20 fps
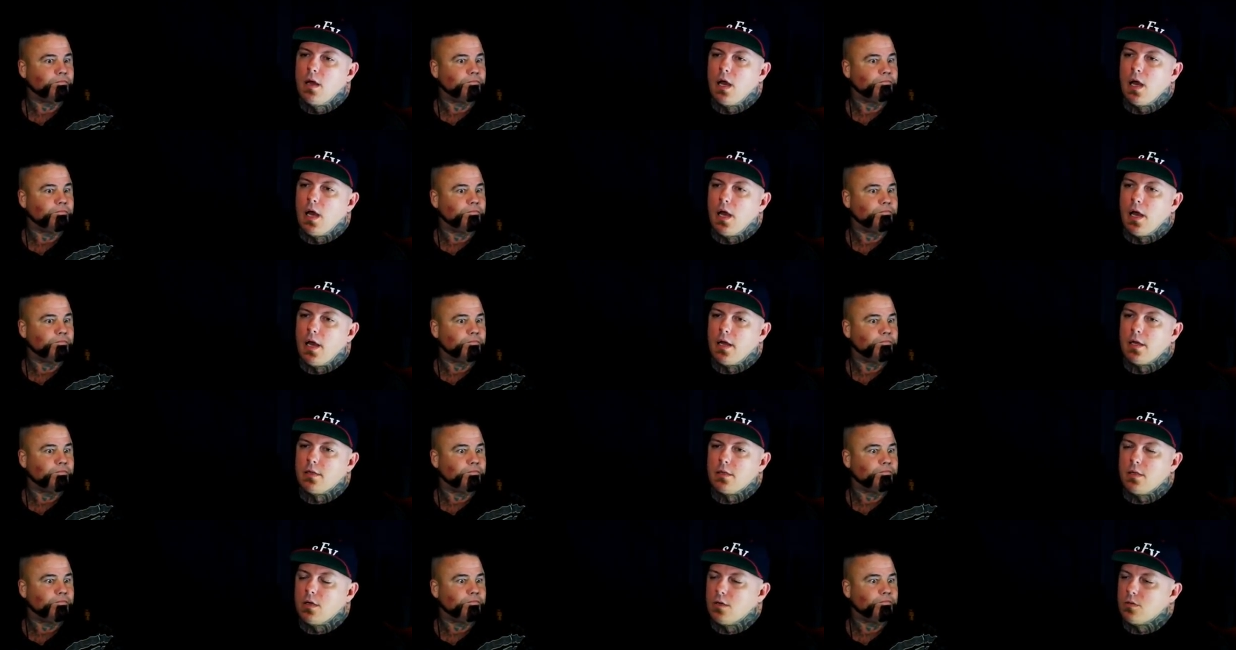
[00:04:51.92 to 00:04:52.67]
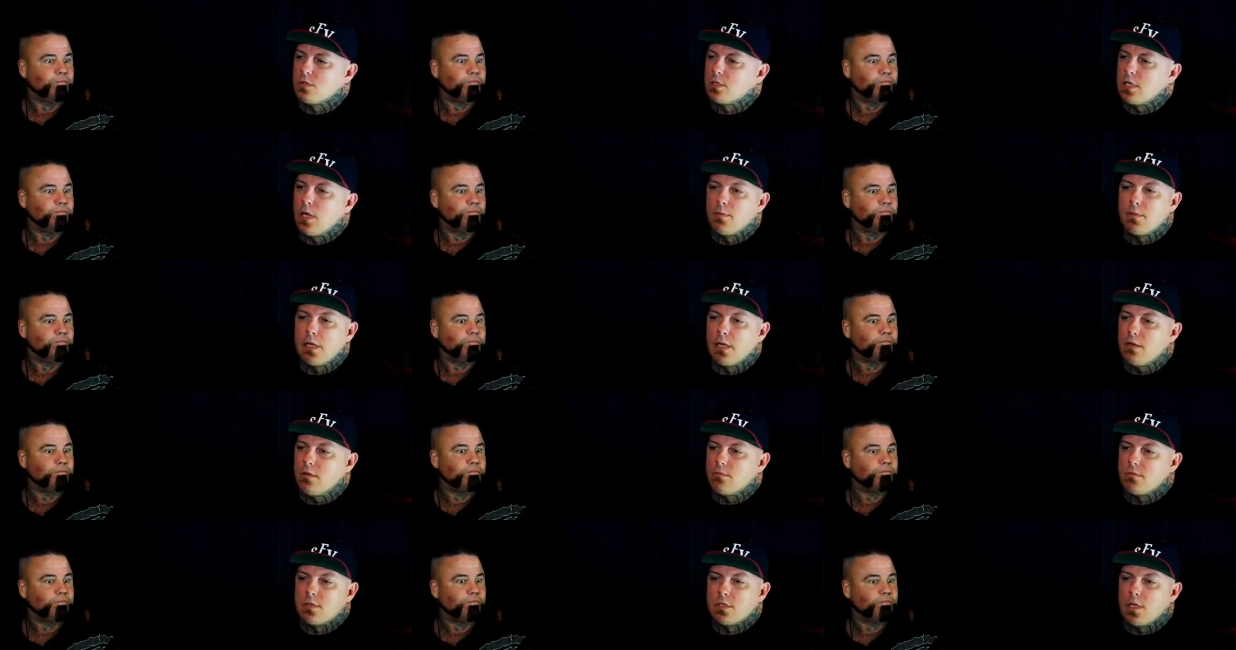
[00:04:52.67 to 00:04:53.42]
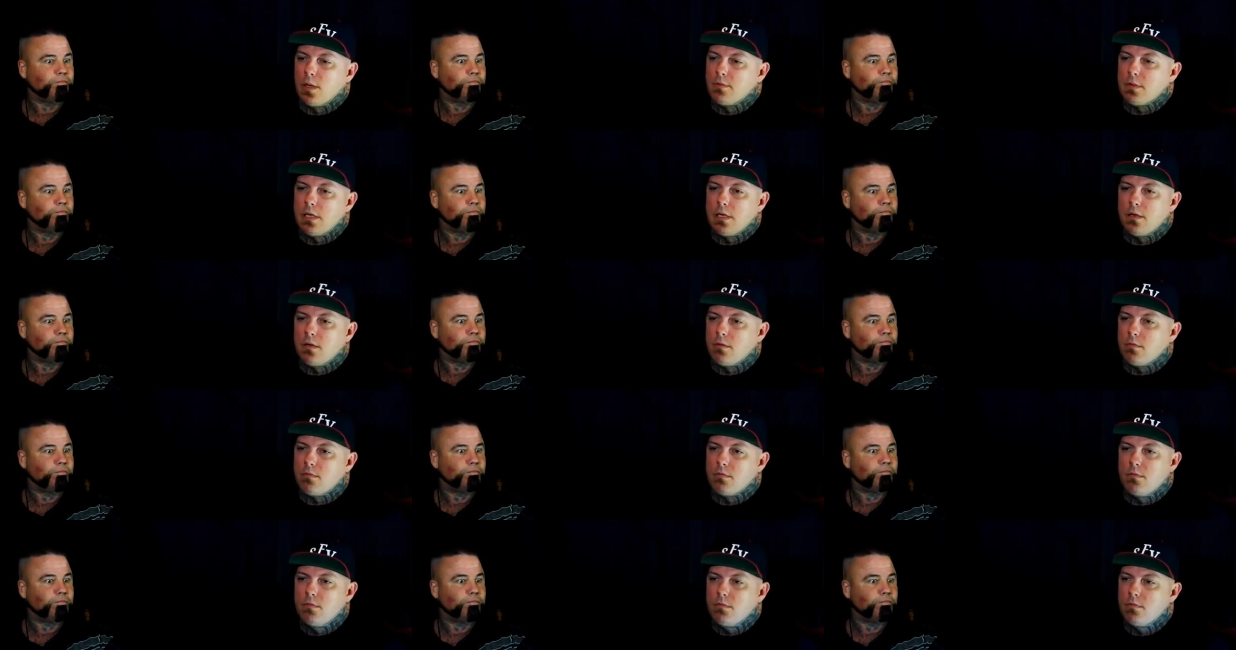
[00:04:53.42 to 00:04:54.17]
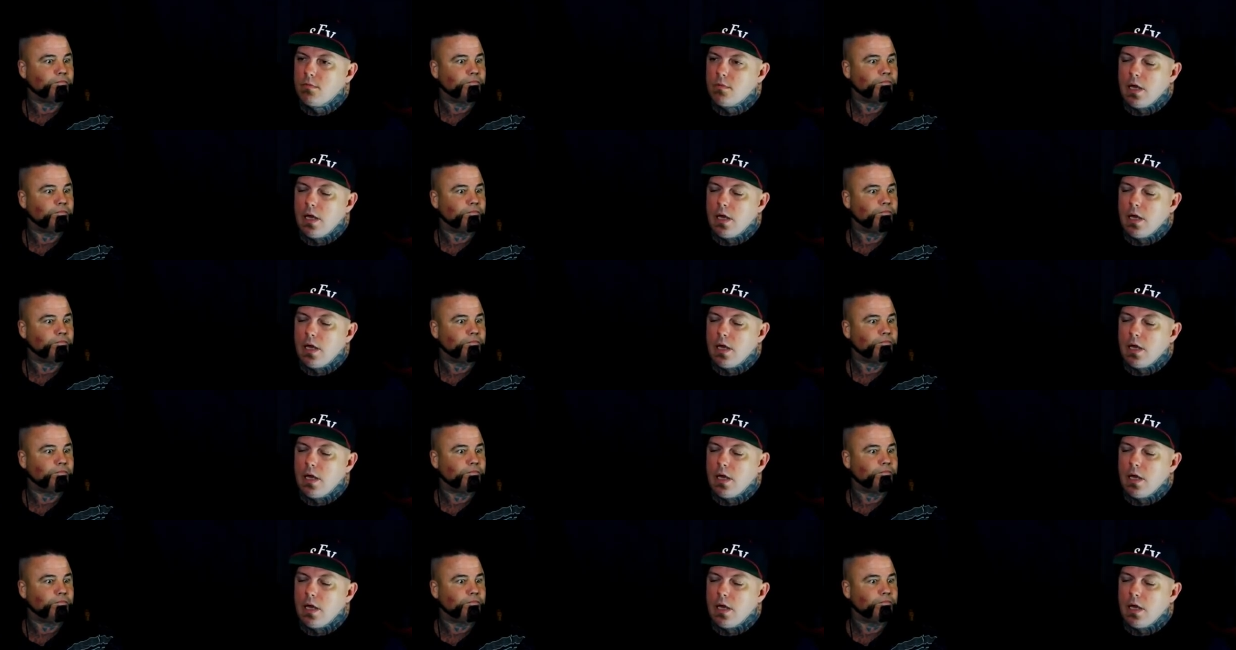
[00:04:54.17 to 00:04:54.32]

Speaker 1: uh, you know, something, something.